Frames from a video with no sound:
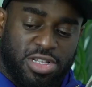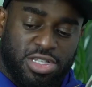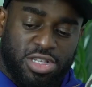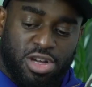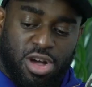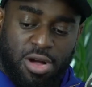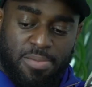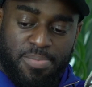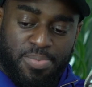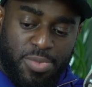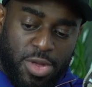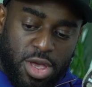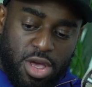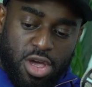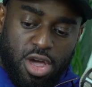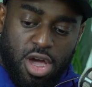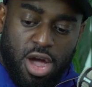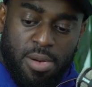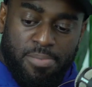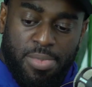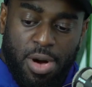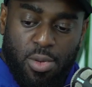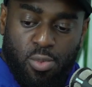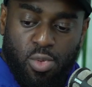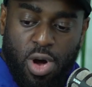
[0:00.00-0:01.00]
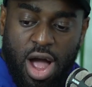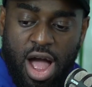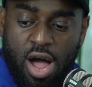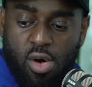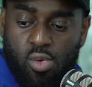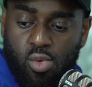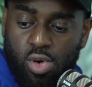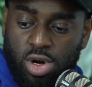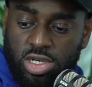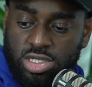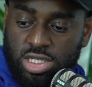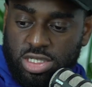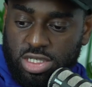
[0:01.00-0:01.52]
top. But what I
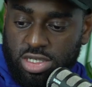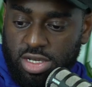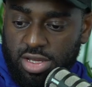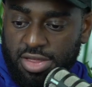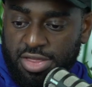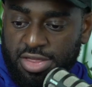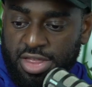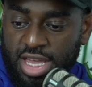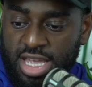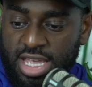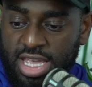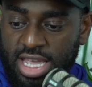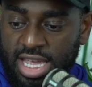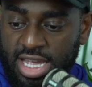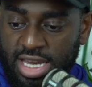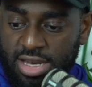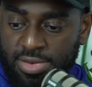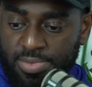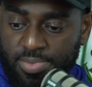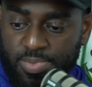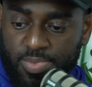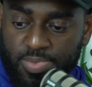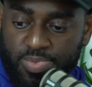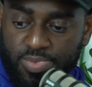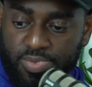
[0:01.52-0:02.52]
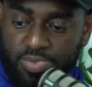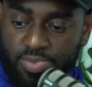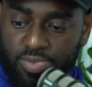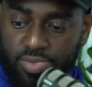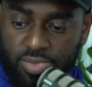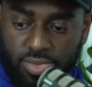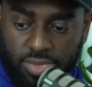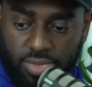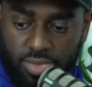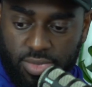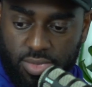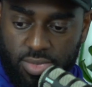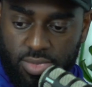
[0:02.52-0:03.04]
was thinking
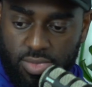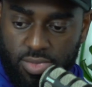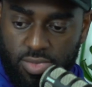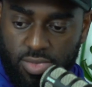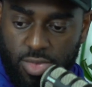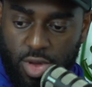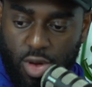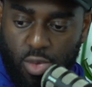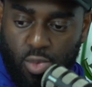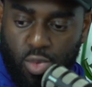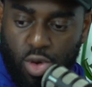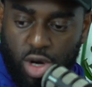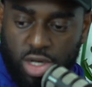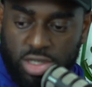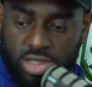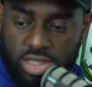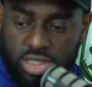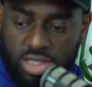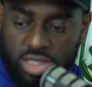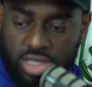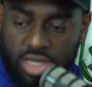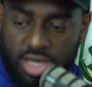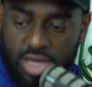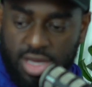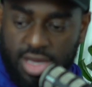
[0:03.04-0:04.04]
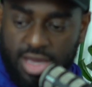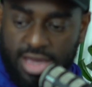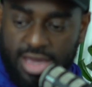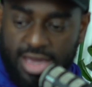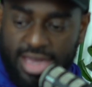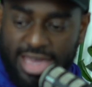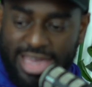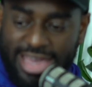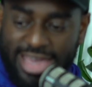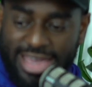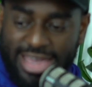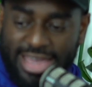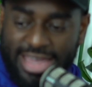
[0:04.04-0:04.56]
was,
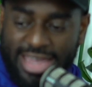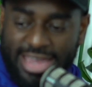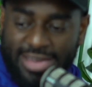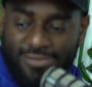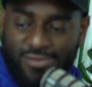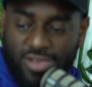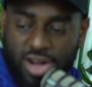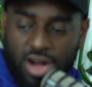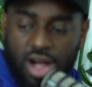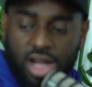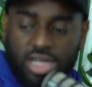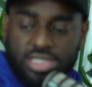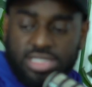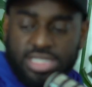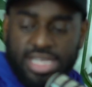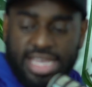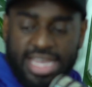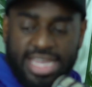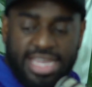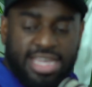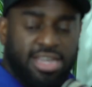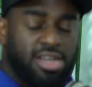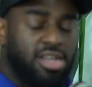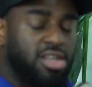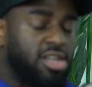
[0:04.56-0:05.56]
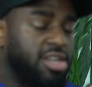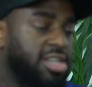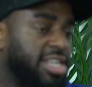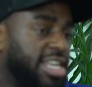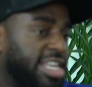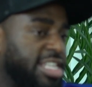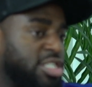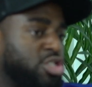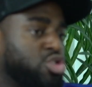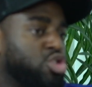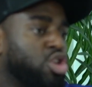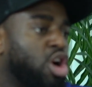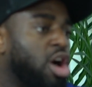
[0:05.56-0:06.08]
in regards to England,
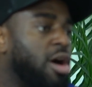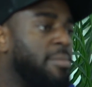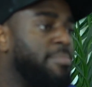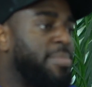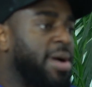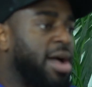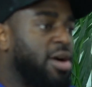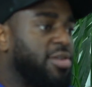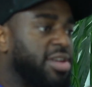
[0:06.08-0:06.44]
it's not